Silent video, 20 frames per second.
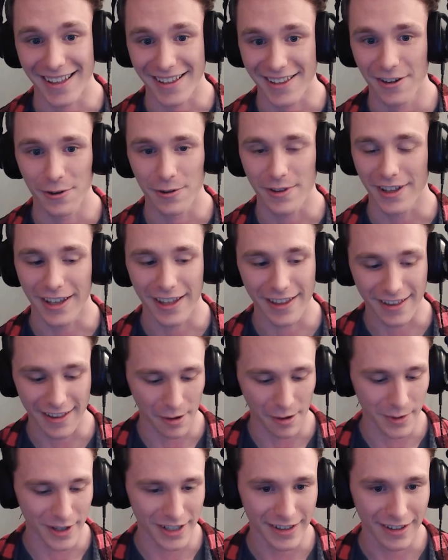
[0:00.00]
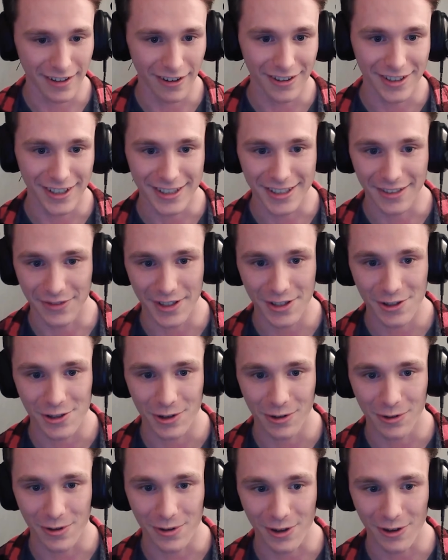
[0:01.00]
seriously, because I mean, on the
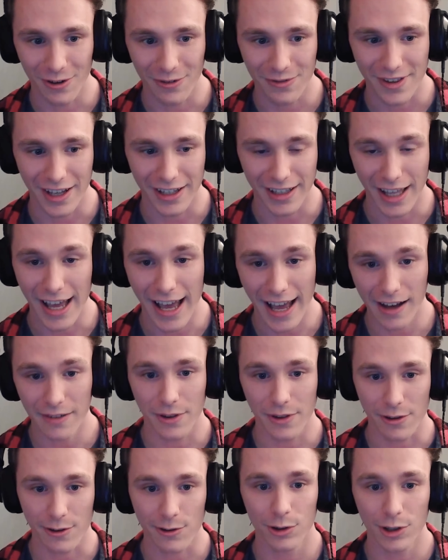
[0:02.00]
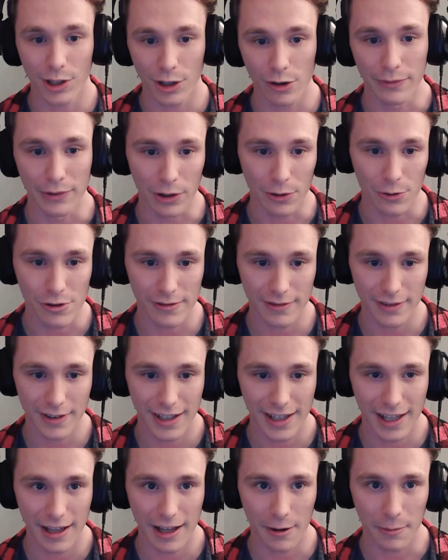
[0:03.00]
DaVinci Resolve side, I have the studio version,
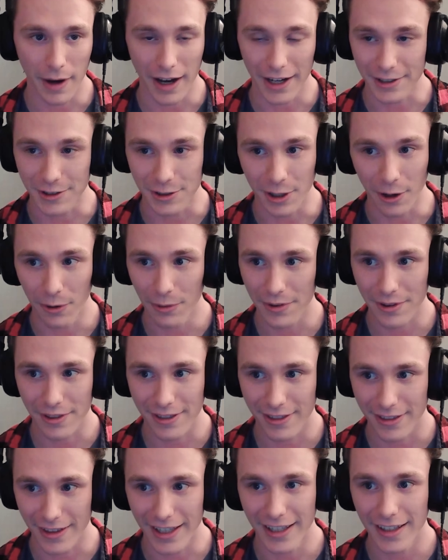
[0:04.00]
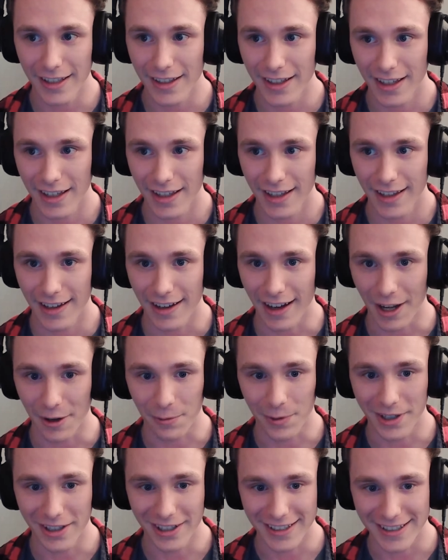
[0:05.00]
but I don't think I
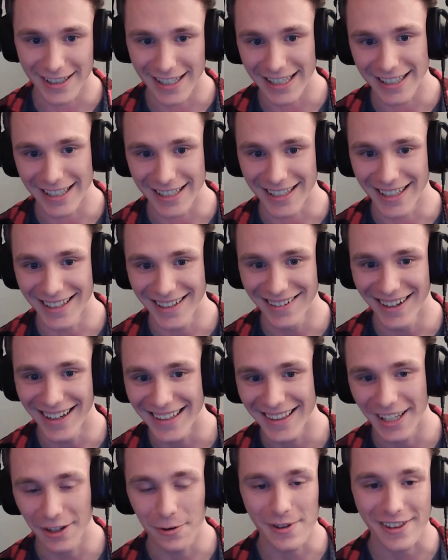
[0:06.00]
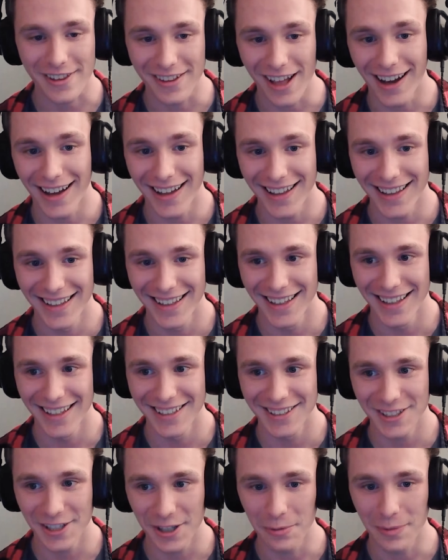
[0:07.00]
really needed it. Like, there was not
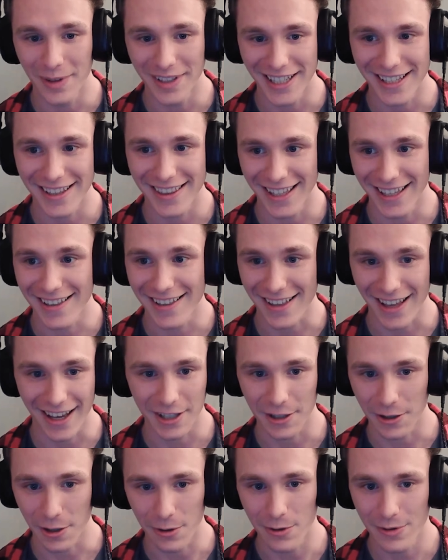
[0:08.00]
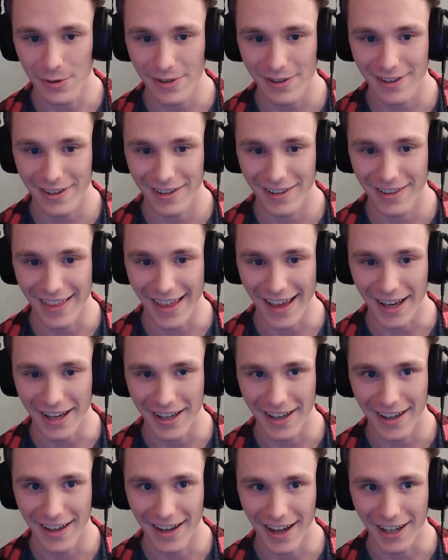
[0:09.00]
too many things I used that
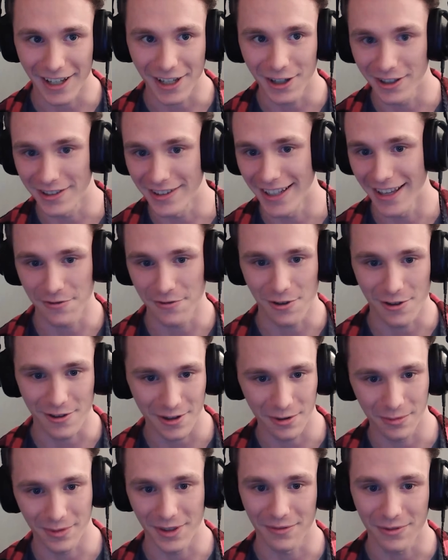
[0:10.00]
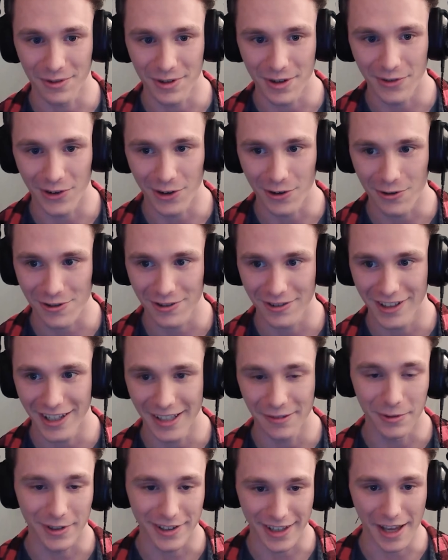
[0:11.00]
I couldn't have just done with the free version. And
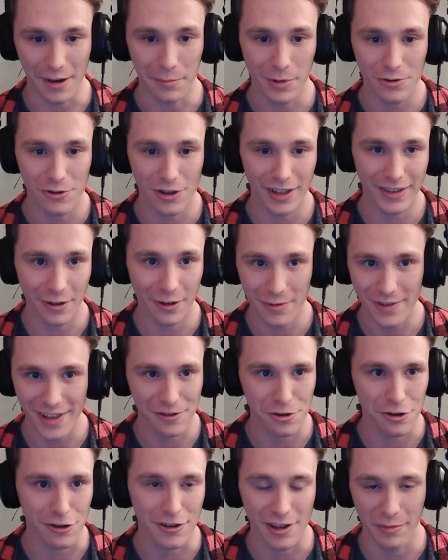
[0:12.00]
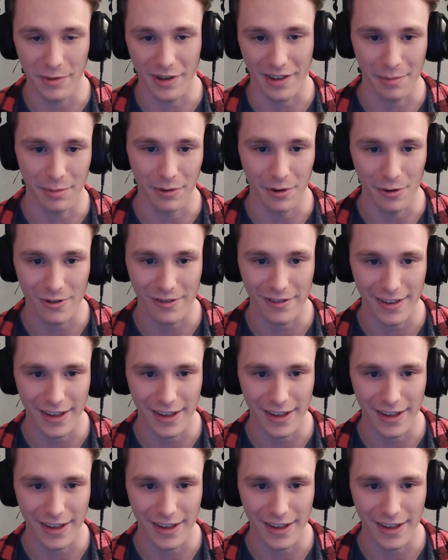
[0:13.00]
with the Embergen, there was actually some explosions